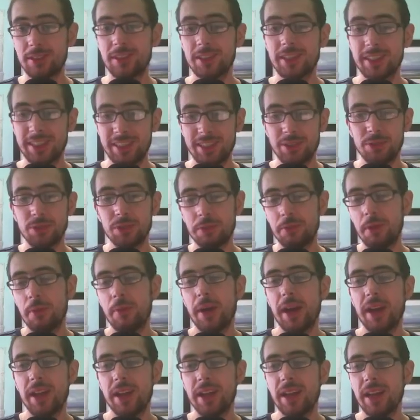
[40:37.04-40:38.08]
talked to me
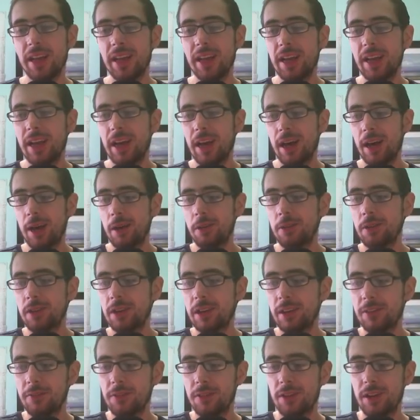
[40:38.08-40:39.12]
about it. I'm not going
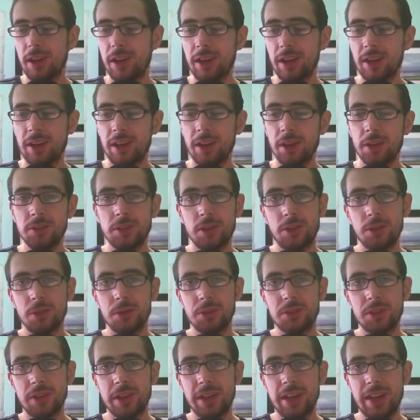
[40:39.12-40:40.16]
to give like loads of
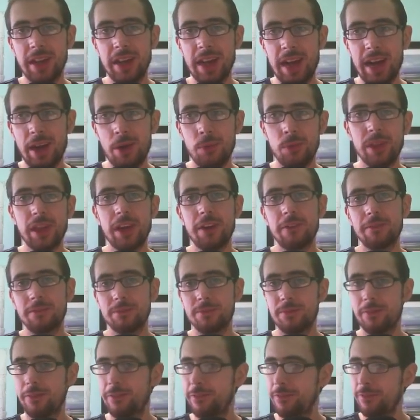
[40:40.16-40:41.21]
thoughts on it now without
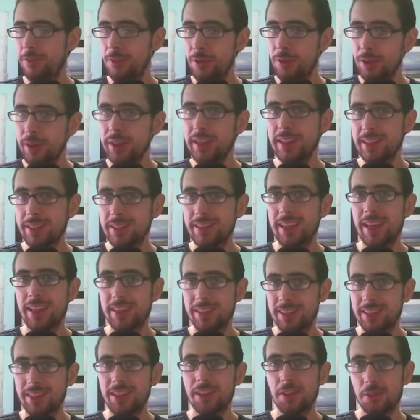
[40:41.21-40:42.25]
fully
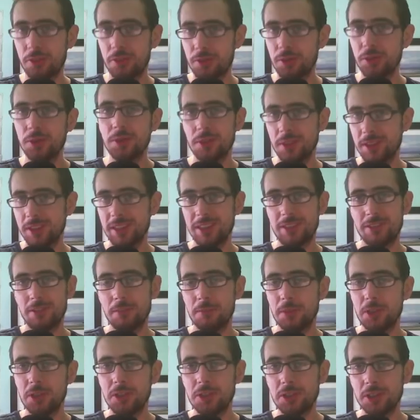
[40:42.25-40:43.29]
testing through the
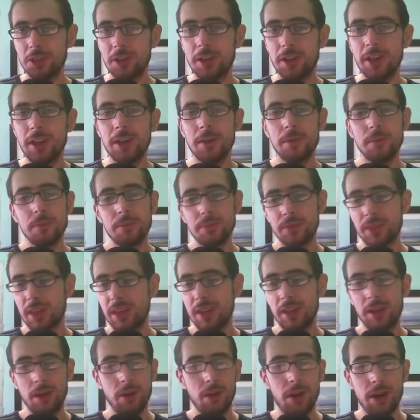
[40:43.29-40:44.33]
distribution.
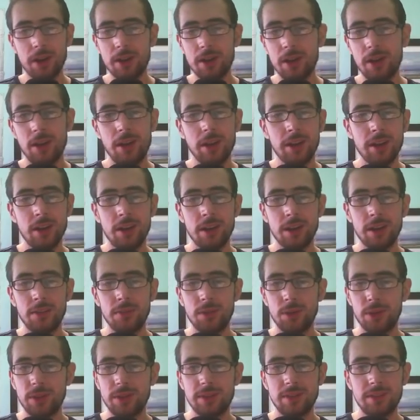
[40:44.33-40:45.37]
You know, I can't give
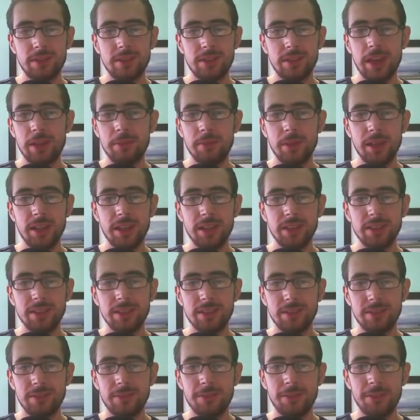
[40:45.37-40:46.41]
you a 10-minute
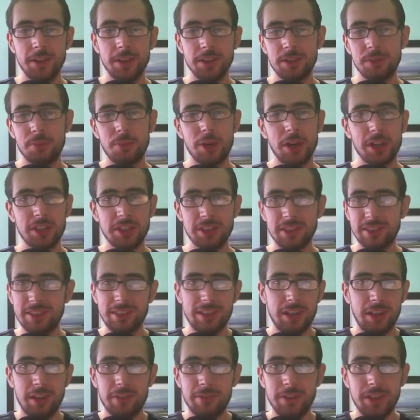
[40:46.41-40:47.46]
first impressions
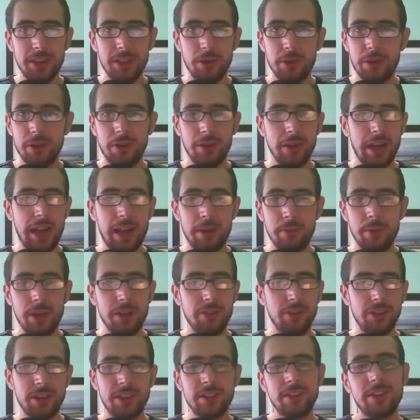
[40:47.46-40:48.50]
kind of video on
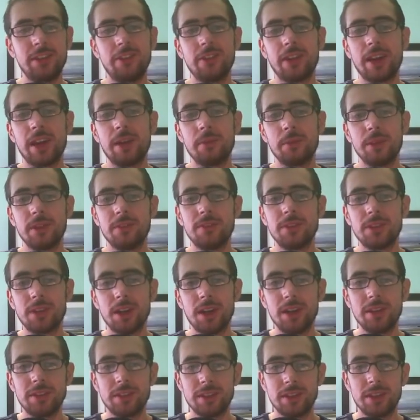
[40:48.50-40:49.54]
Elementary, considering how many of you
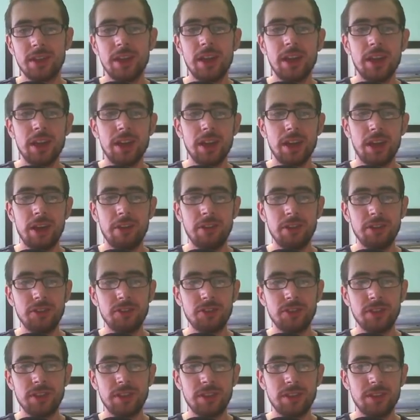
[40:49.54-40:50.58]
guys are
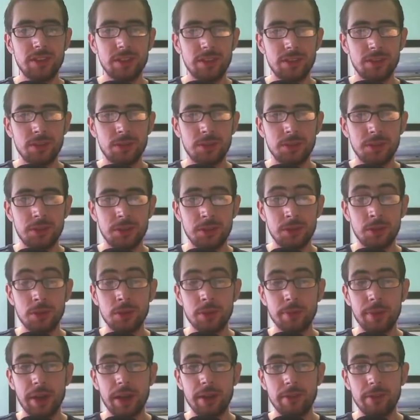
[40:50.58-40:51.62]
interested to talk
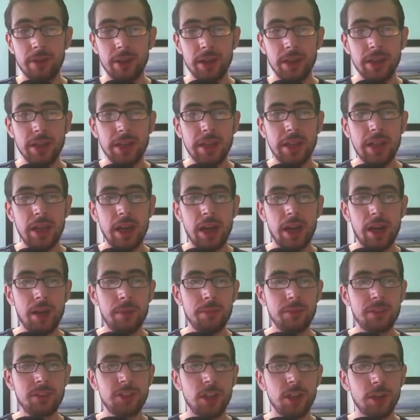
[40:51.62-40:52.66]
about it really.
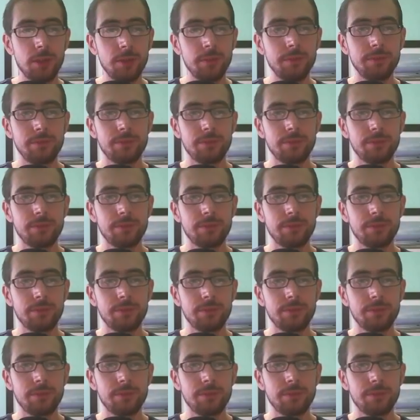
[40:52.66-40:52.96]
So